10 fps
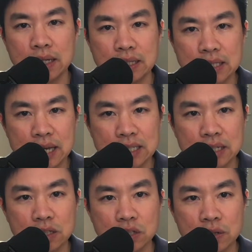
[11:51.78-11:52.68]
This case
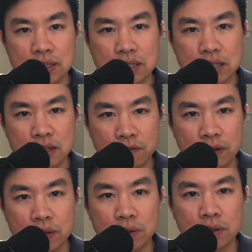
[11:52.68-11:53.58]
illustrates a
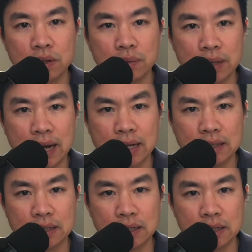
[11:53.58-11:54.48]
difficult
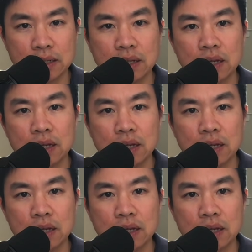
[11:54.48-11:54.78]
reality.